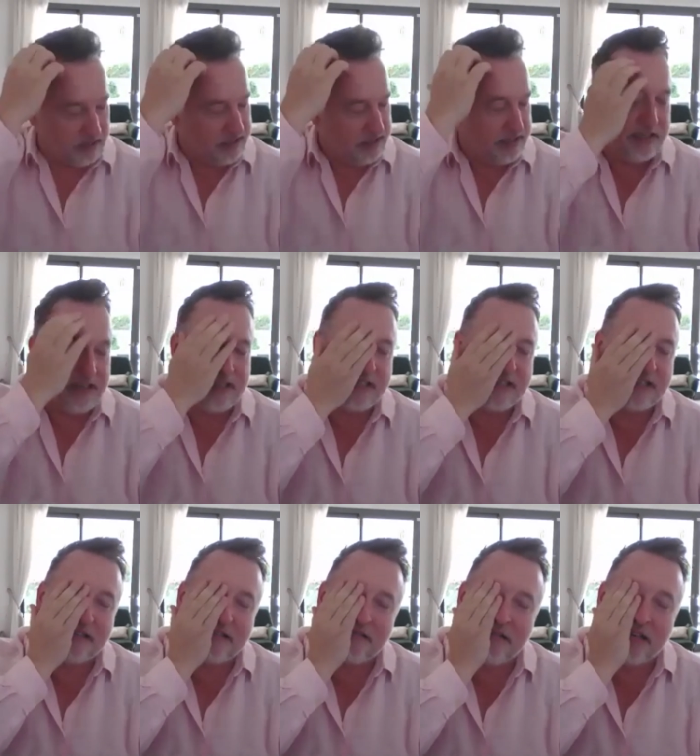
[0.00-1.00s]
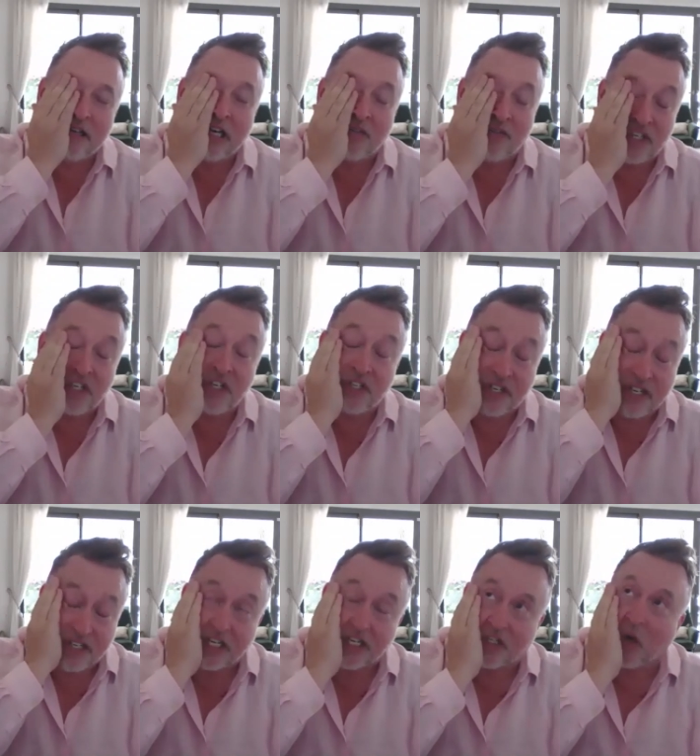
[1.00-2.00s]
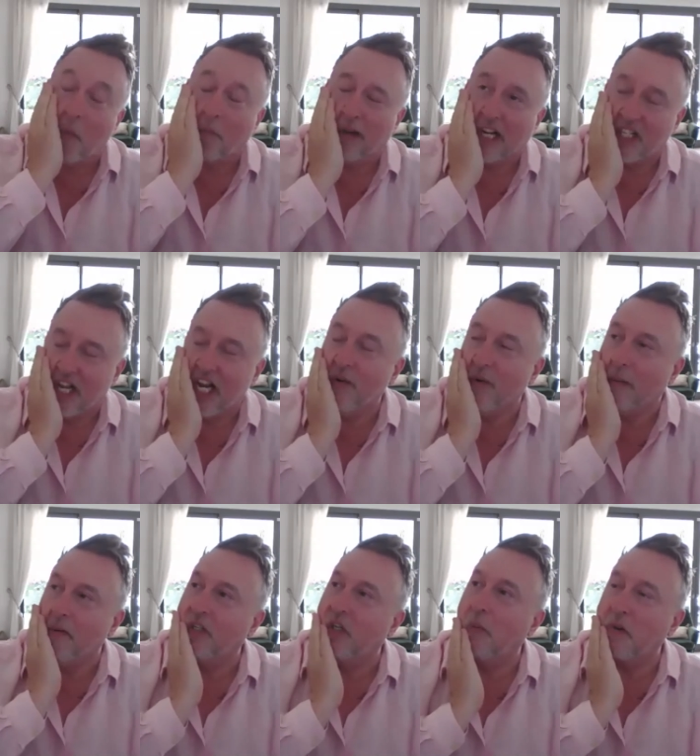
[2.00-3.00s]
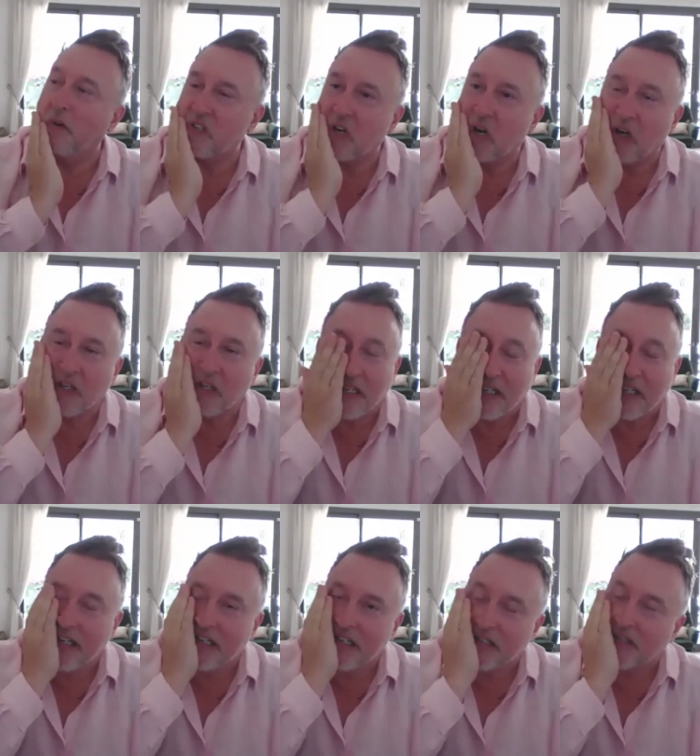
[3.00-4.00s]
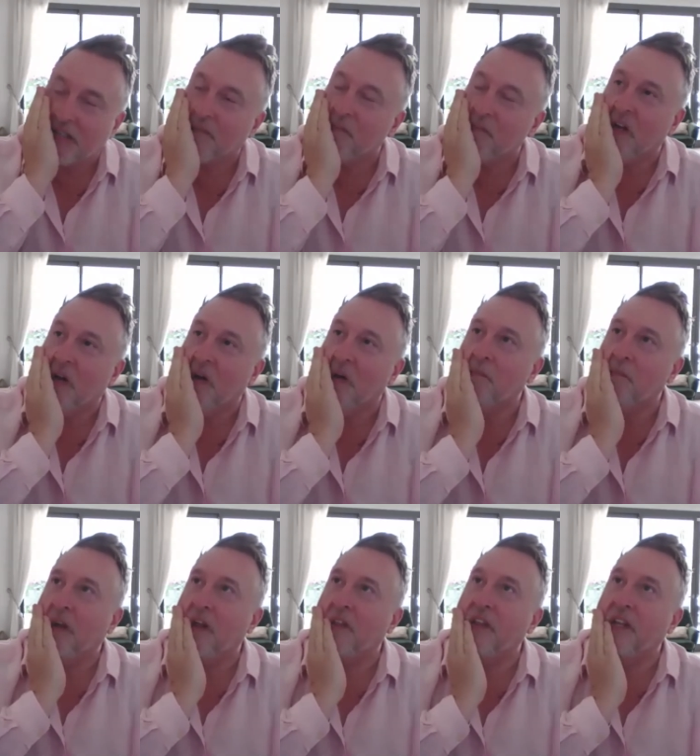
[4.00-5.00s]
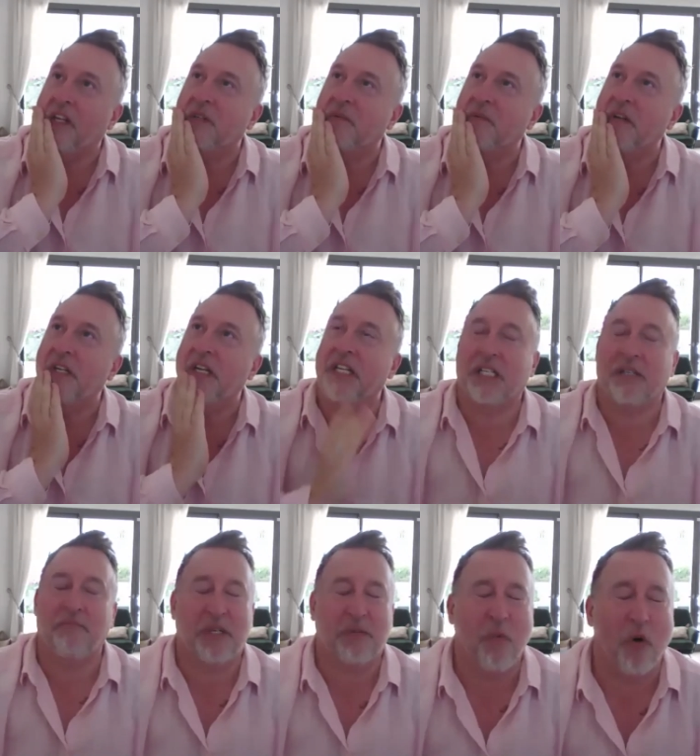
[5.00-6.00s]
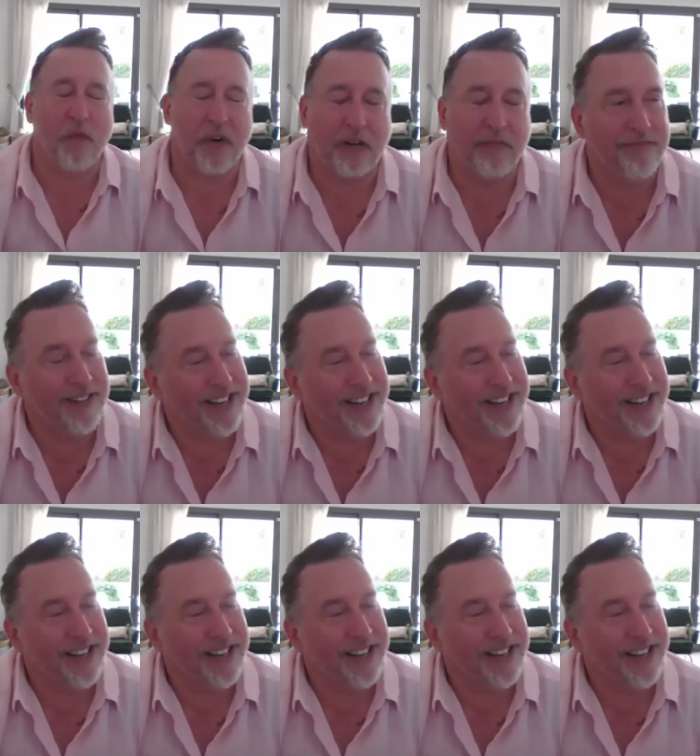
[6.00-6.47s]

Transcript: is residency is, is complex anyway but domicile is I think it's it's it's more of a,